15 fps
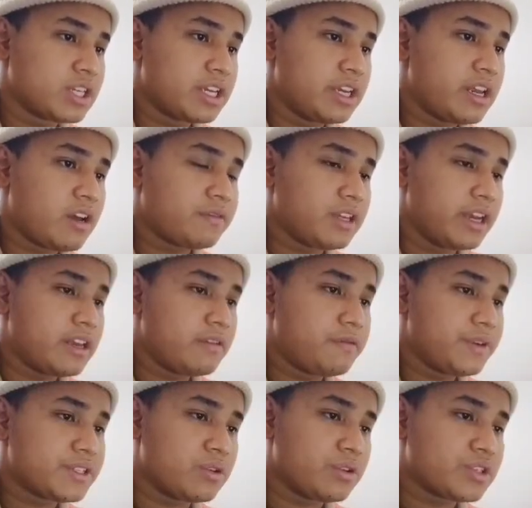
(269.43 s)
Then after that, the
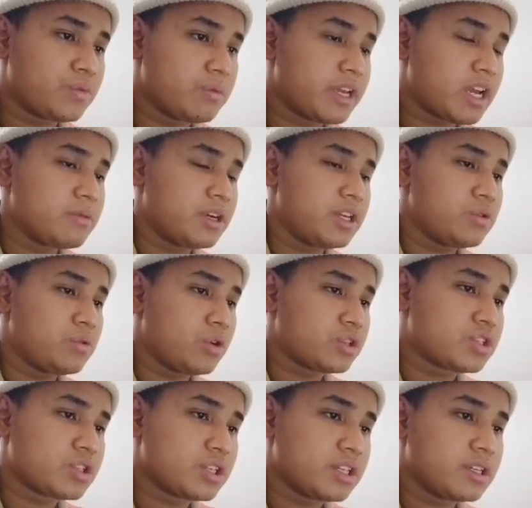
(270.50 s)
first nodes will become the new nodes.